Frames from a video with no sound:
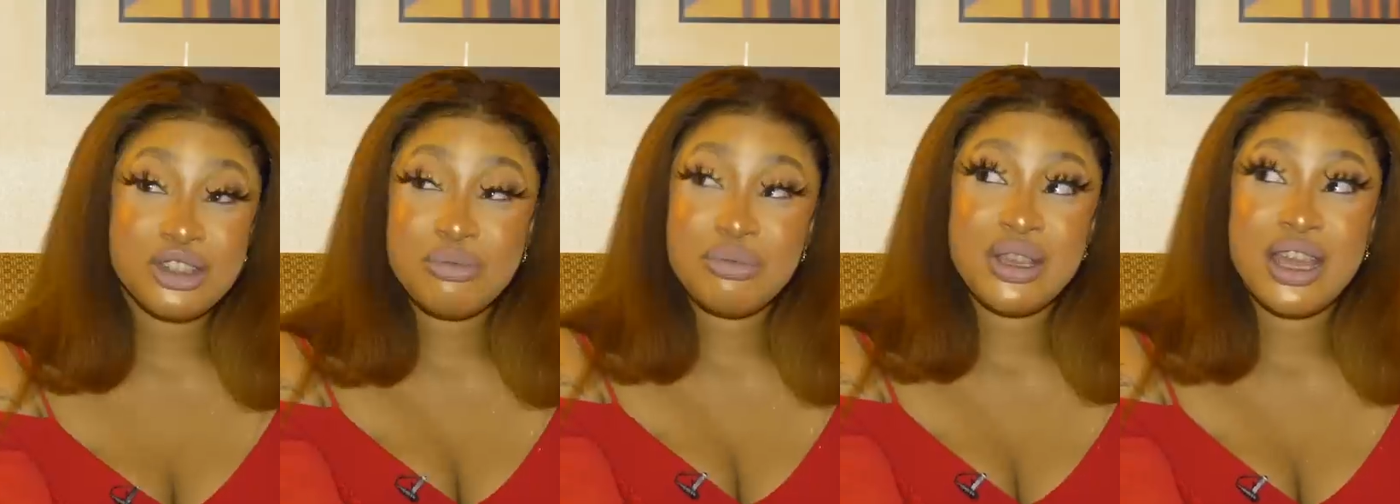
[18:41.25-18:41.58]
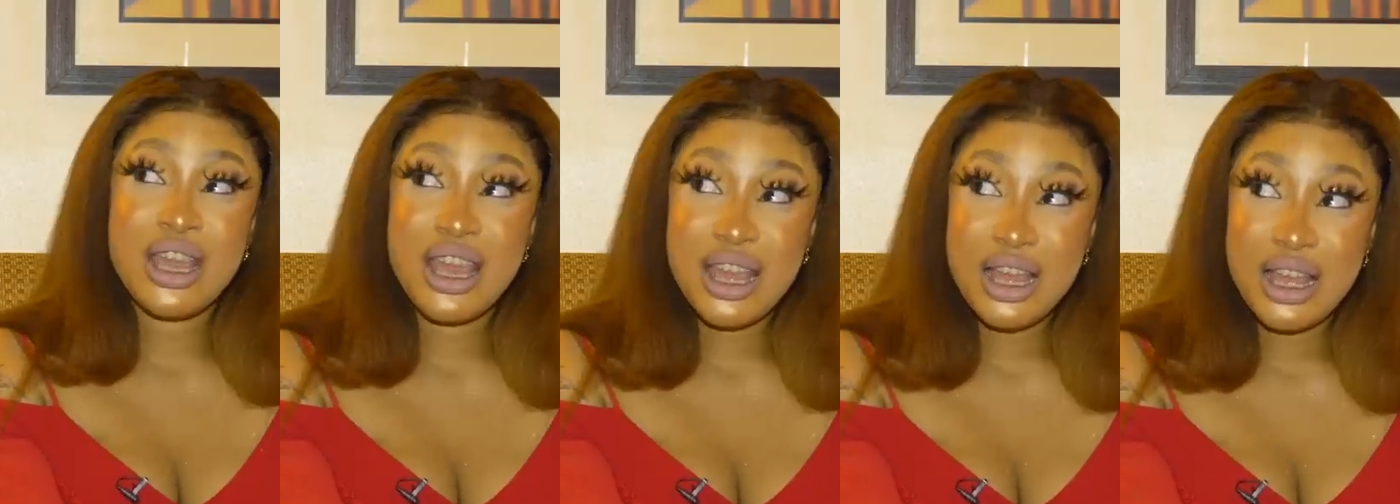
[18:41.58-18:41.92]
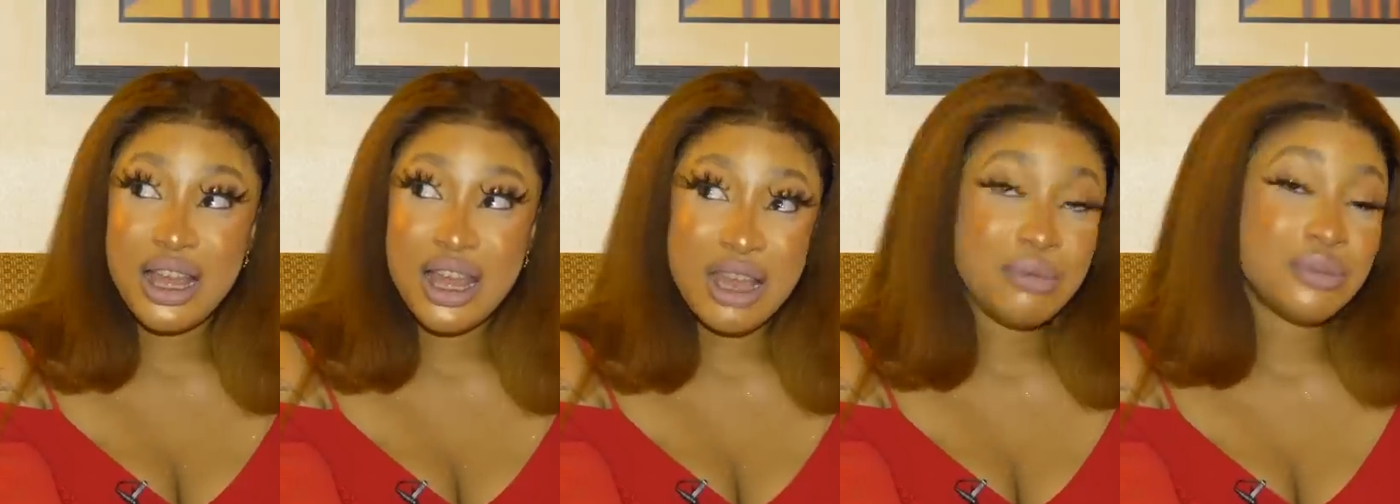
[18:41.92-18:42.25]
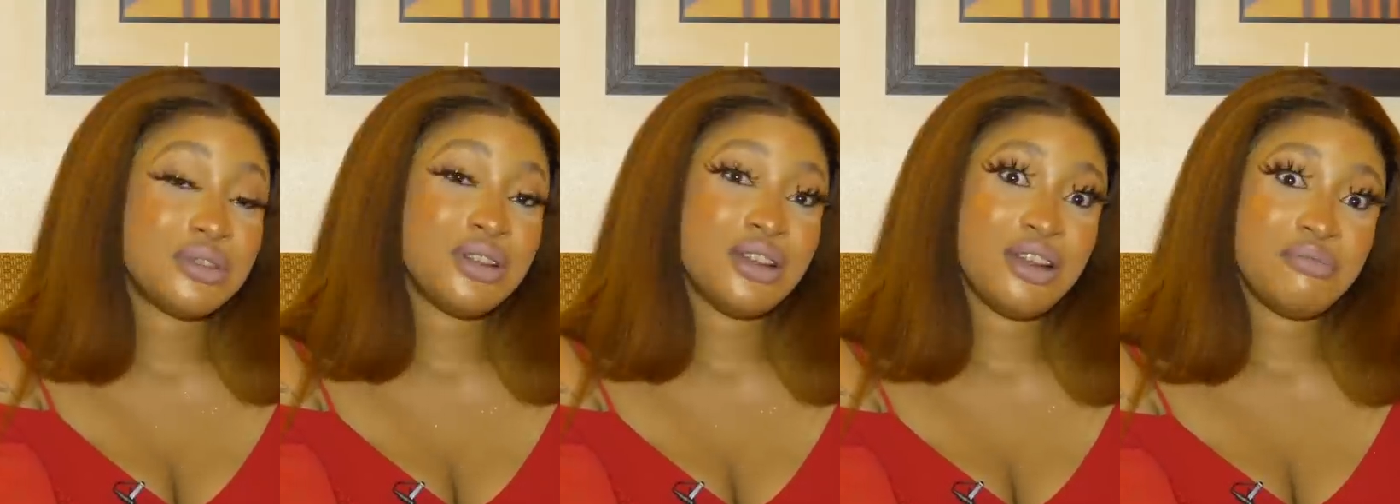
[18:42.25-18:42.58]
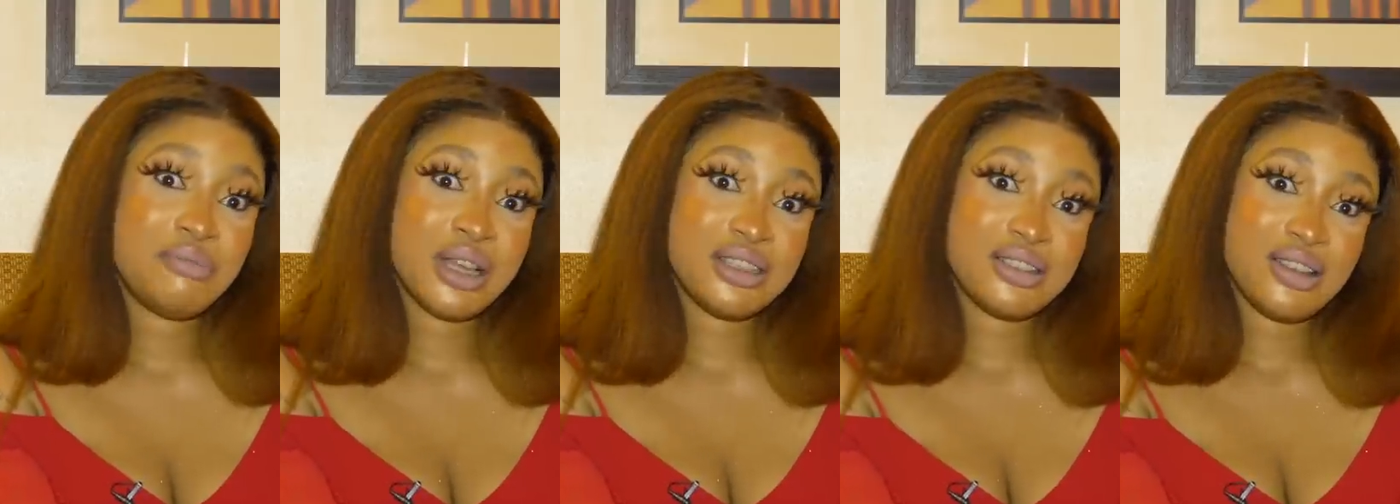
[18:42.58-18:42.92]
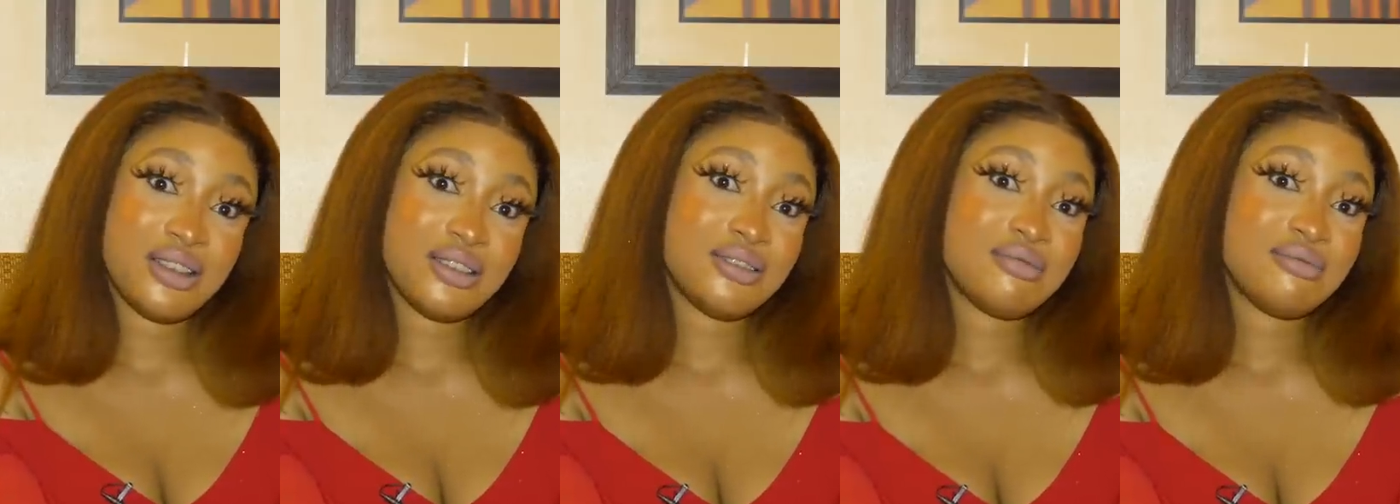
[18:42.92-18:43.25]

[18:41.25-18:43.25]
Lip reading: should be able to love my son.